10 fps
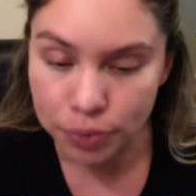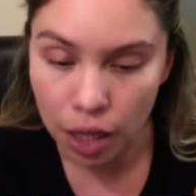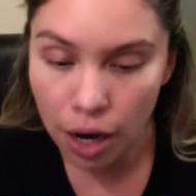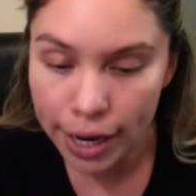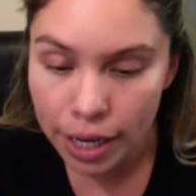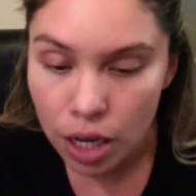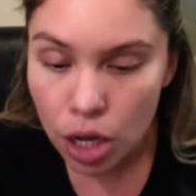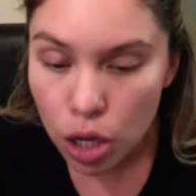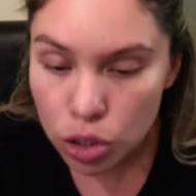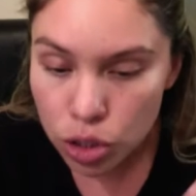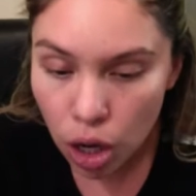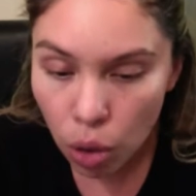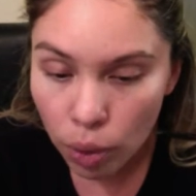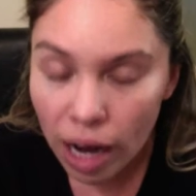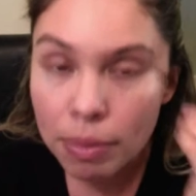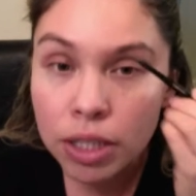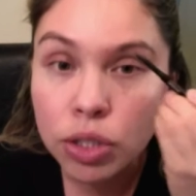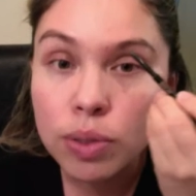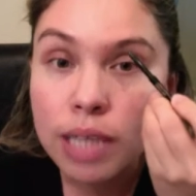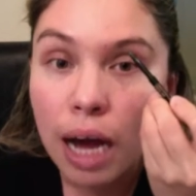all right? So what I'm gonna do
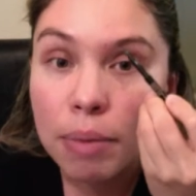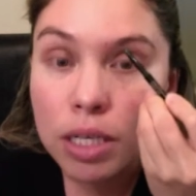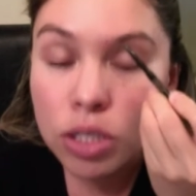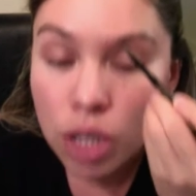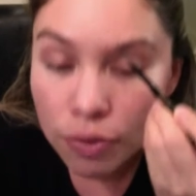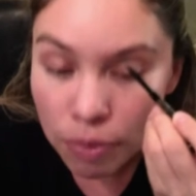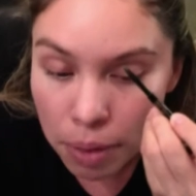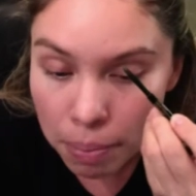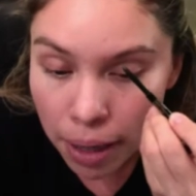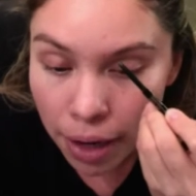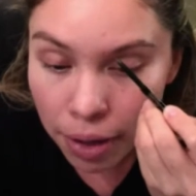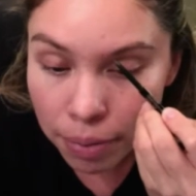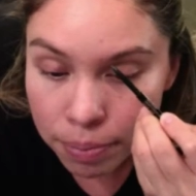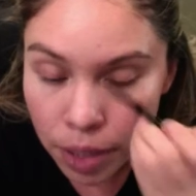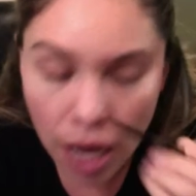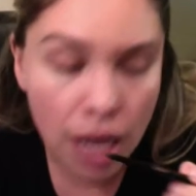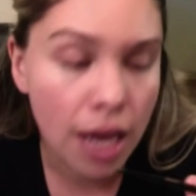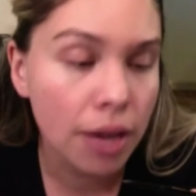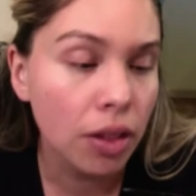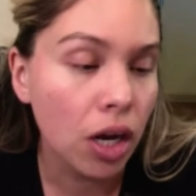is I'm gonna start from the bottom,
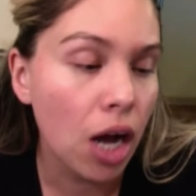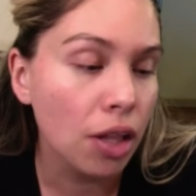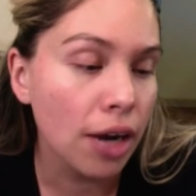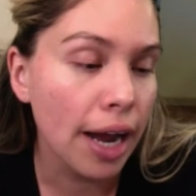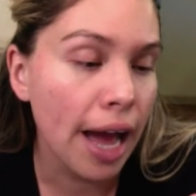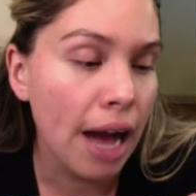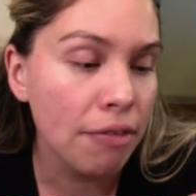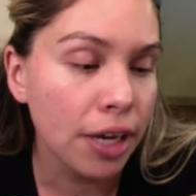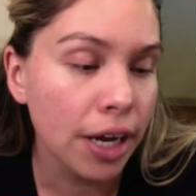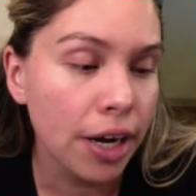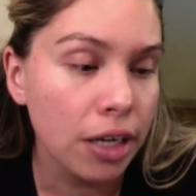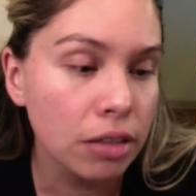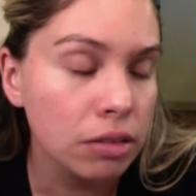and the color I have here,